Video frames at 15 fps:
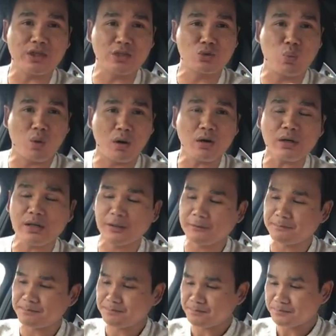work.
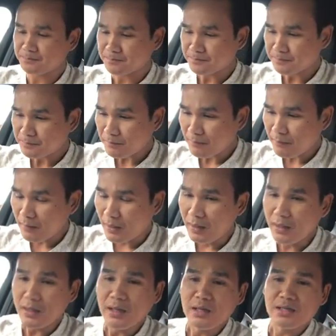
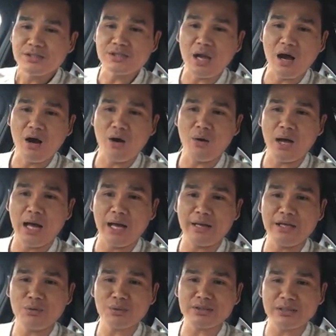So
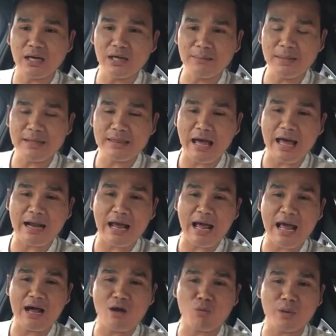he was telling me that
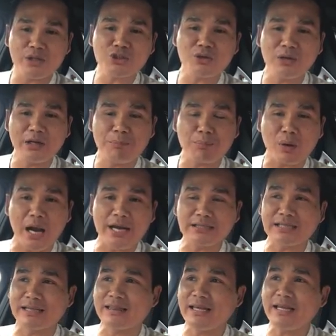originally priced,
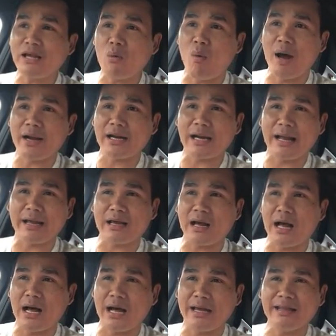I think he wanted like
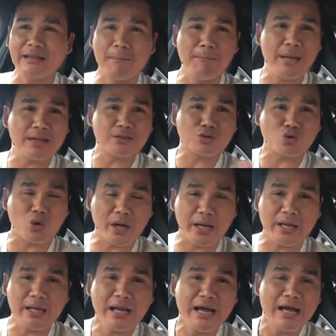in the
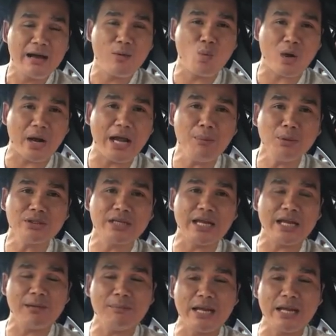mid-3. We're able to get him